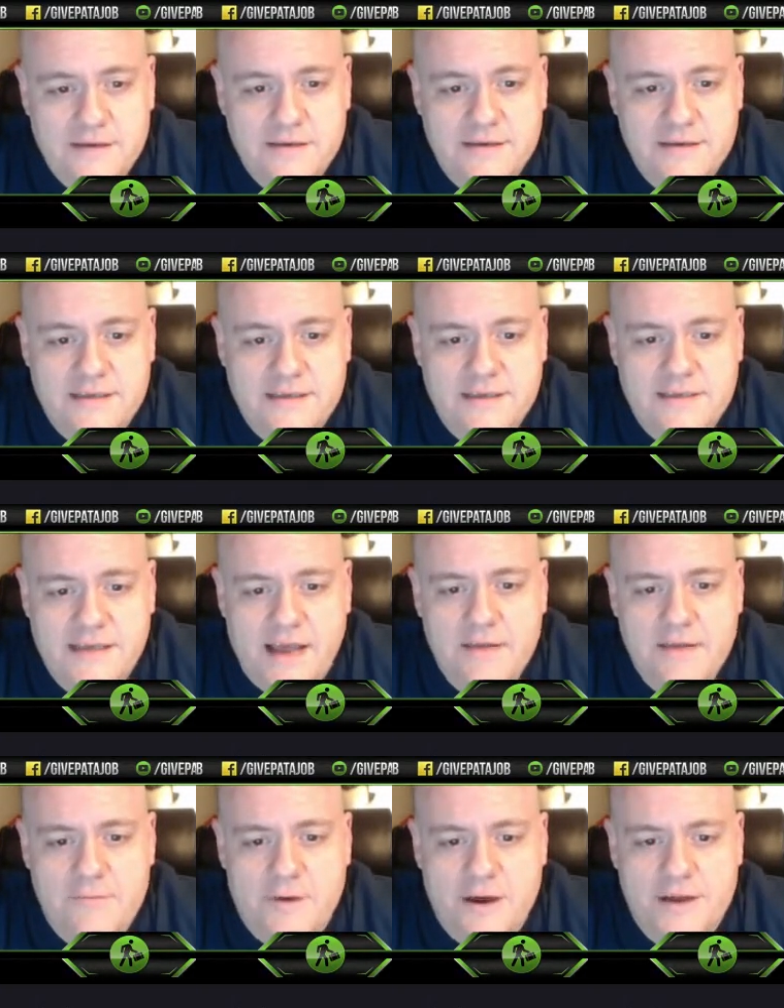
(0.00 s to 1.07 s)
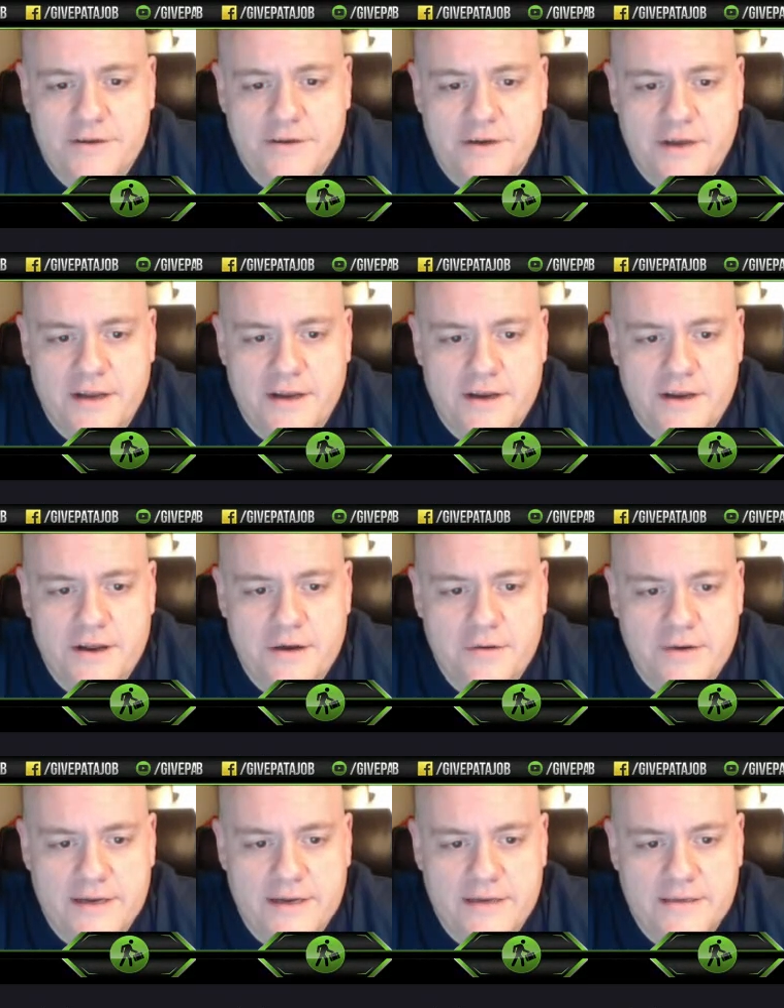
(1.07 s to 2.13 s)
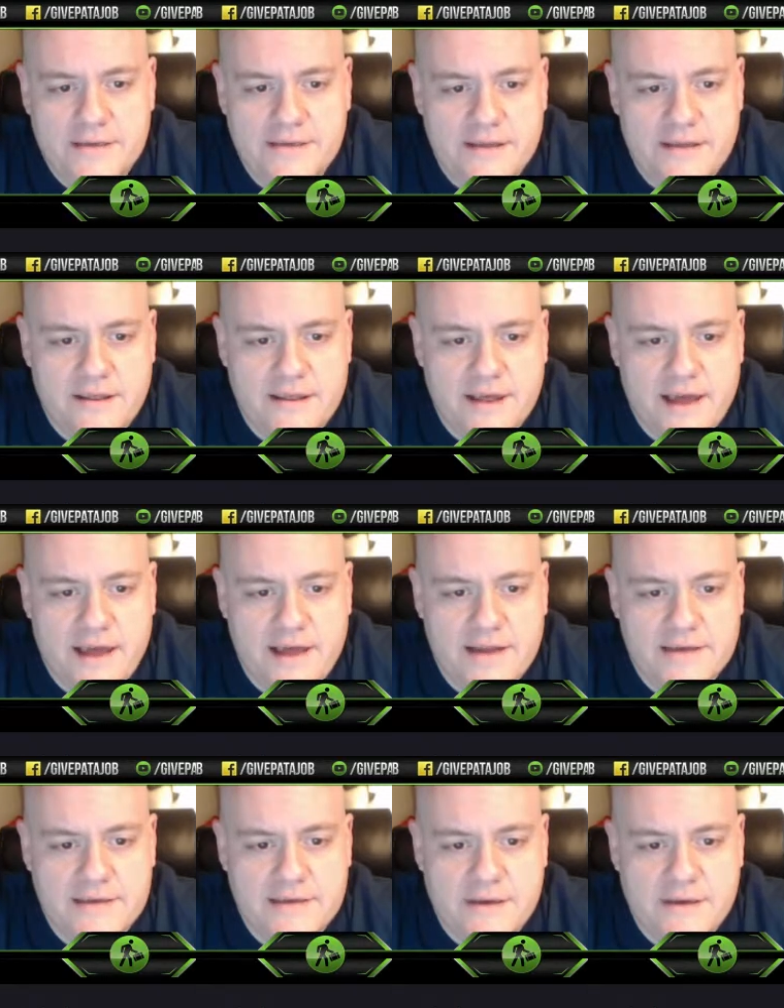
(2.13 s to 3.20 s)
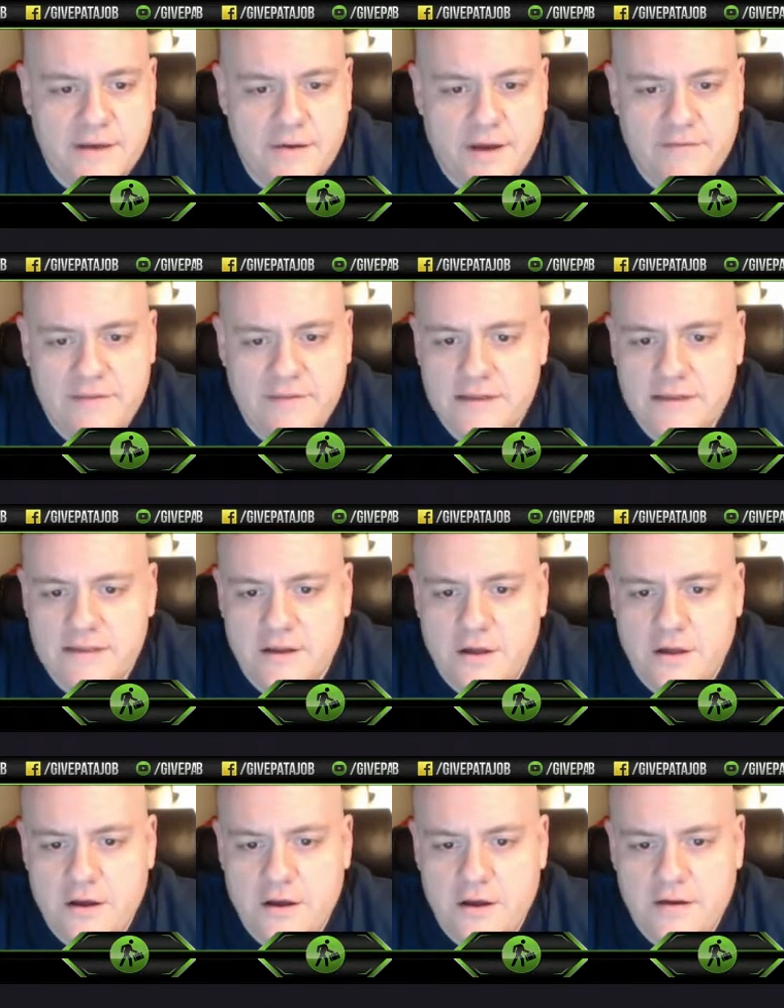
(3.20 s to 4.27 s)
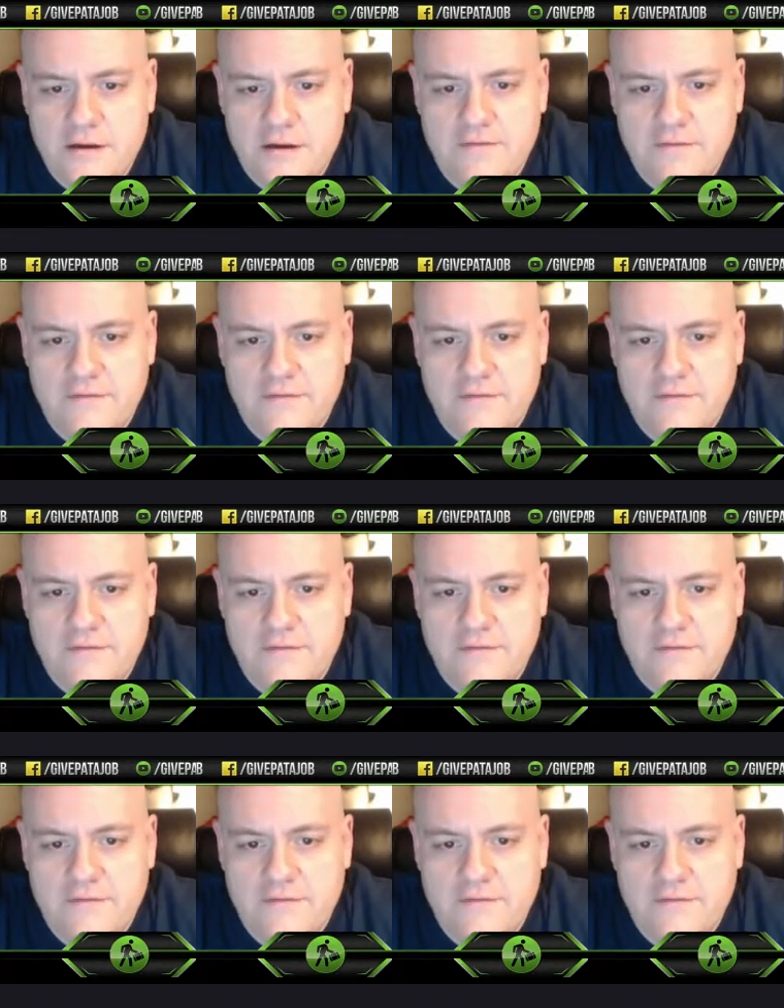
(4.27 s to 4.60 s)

Design-wise, you're going to notice that you have these long